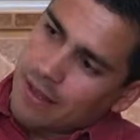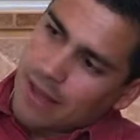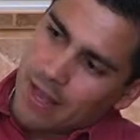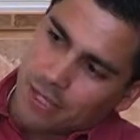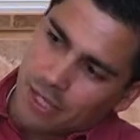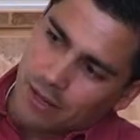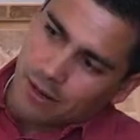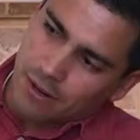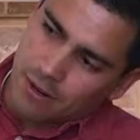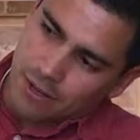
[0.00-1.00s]
edge
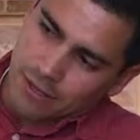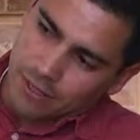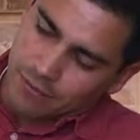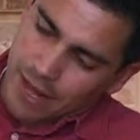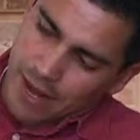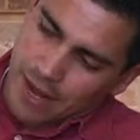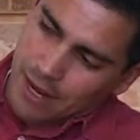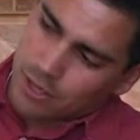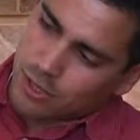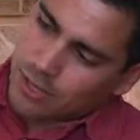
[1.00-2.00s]
here, on this flat edge.